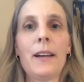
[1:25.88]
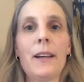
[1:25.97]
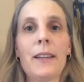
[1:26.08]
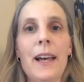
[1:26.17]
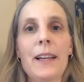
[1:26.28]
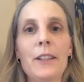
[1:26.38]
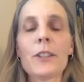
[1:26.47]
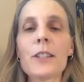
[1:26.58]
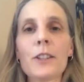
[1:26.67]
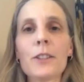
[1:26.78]
yeah, it
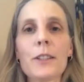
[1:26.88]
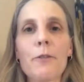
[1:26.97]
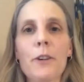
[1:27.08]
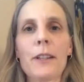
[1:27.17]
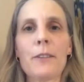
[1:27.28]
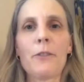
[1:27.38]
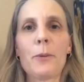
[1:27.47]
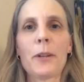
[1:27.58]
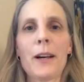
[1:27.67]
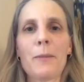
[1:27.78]
looks a little different if you
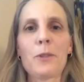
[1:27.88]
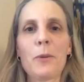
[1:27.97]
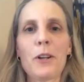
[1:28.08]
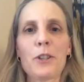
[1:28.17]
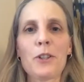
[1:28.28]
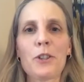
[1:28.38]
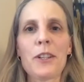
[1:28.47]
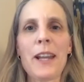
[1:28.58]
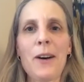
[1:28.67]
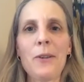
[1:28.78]
were to come to our
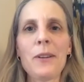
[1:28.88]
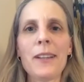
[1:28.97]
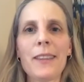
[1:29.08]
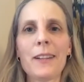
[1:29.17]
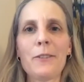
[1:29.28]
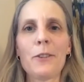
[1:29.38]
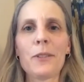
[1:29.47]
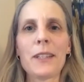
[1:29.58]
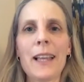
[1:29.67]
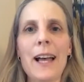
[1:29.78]
church now than if you
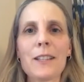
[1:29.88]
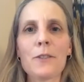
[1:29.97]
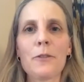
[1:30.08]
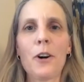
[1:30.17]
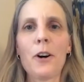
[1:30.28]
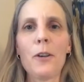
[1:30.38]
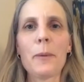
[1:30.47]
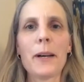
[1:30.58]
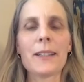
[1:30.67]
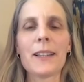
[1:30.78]
did last fall,
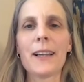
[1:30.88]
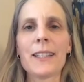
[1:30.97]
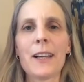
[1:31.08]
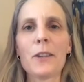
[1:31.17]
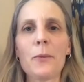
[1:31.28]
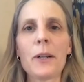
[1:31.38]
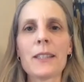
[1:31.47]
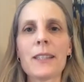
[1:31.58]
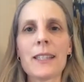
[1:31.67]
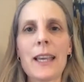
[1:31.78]
but I tell you
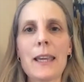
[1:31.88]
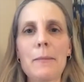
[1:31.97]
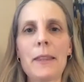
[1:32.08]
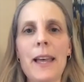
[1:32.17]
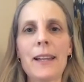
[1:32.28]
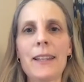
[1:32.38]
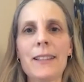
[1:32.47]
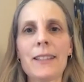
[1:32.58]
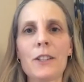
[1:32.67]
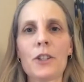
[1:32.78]
what's the same, and that
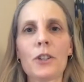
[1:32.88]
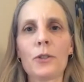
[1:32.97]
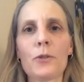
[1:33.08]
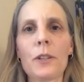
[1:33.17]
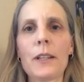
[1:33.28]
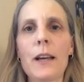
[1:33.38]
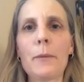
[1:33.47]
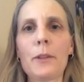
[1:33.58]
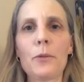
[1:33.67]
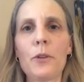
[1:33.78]
is the children
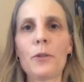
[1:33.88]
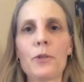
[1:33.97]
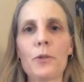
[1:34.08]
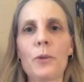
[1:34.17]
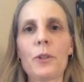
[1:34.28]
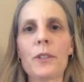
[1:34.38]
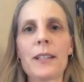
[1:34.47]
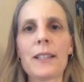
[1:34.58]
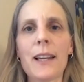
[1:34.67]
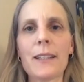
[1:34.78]
coming through those doors,
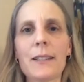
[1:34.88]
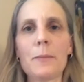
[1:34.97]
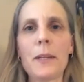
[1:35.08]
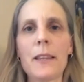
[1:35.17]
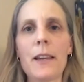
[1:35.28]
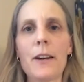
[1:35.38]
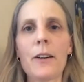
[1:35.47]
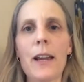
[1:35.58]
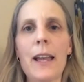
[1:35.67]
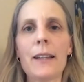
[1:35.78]
excited to be
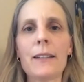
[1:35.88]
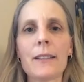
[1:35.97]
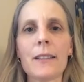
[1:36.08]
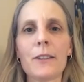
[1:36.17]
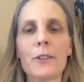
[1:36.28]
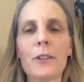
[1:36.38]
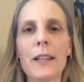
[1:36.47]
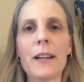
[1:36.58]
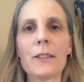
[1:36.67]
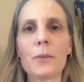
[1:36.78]
there and
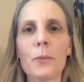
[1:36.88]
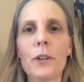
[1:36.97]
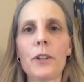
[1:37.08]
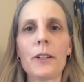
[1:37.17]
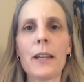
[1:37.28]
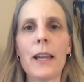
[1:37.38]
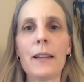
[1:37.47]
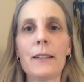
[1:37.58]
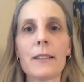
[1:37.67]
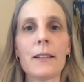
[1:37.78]
learning God's word,
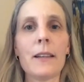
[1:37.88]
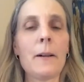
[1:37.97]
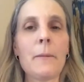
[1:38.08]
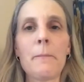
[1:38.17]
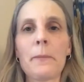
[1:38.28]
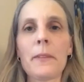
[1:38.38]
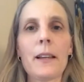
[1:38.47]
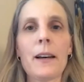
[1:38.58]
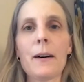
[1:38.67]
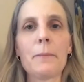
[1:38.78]
and
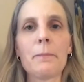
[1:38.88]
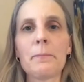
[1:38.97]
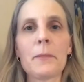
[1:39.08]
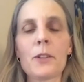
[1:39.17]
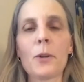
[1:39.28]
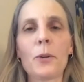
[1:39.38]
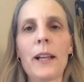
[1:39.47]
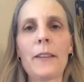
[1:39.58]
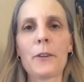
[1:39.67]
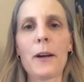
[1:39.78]
so
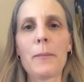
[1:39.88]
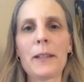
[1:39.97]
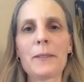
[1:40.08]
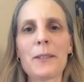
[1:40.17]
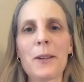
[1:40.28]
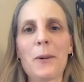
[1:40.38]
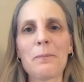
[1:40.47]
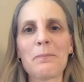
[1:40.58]
glad they're coming. So